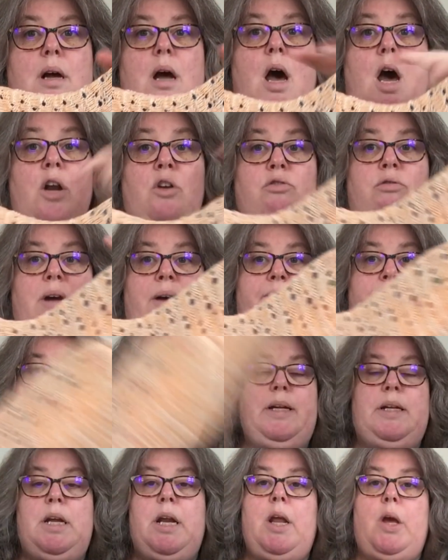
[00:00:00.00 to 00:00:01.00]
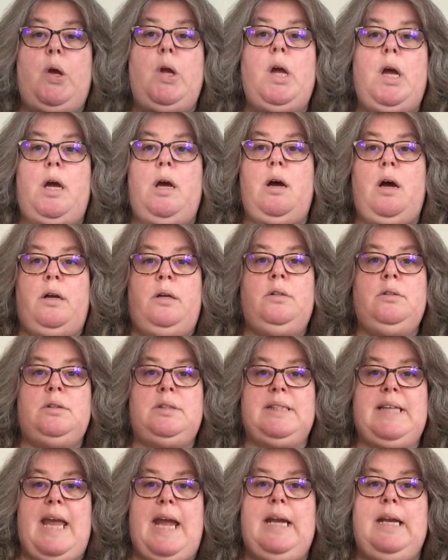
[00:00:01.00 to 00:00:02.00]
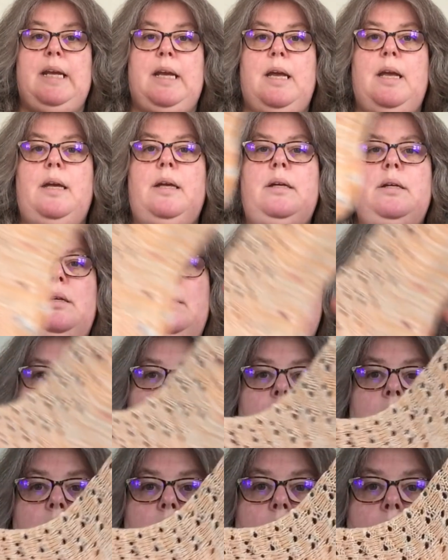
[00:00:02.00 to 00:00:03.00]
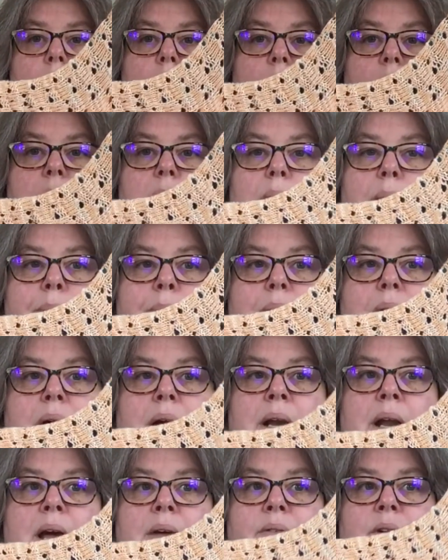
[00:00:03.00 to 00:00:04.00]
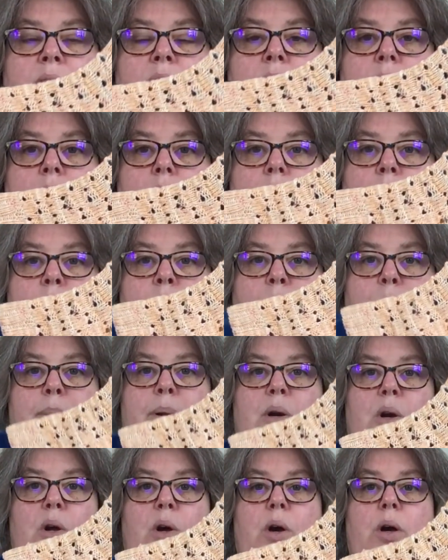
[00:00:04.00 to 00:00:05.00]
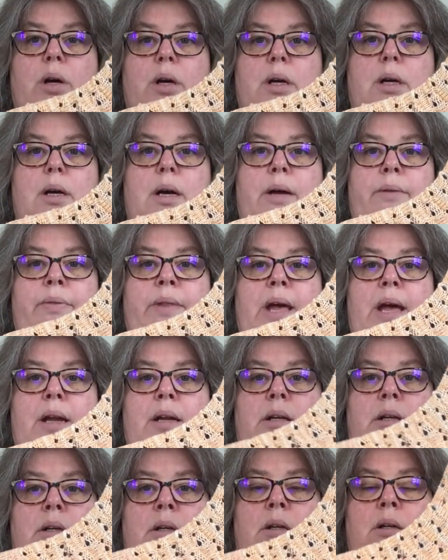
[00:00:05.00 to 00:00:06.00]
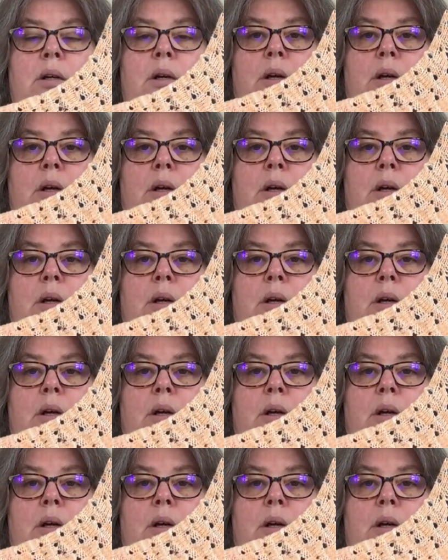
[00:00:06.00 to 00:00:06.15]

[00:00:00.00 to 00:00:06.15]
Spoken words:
unraveling, you know, unscaling it, and having a proper look, and then